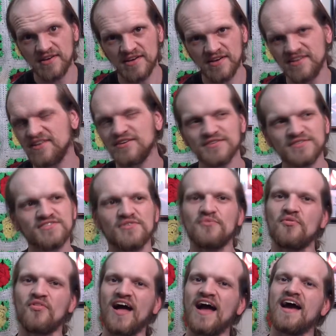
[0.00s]
He also
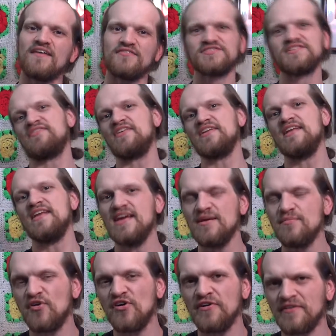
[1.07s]
laughs at the
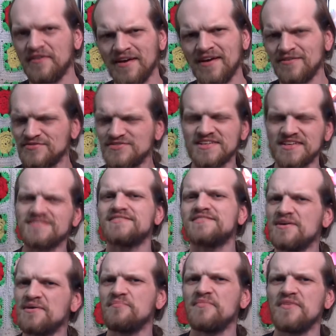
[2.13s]
neighbor and kind of sets
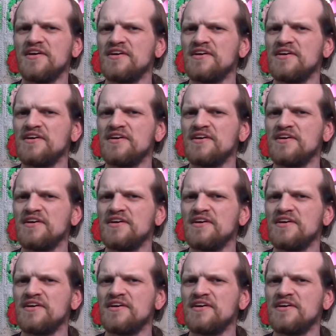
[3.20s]
up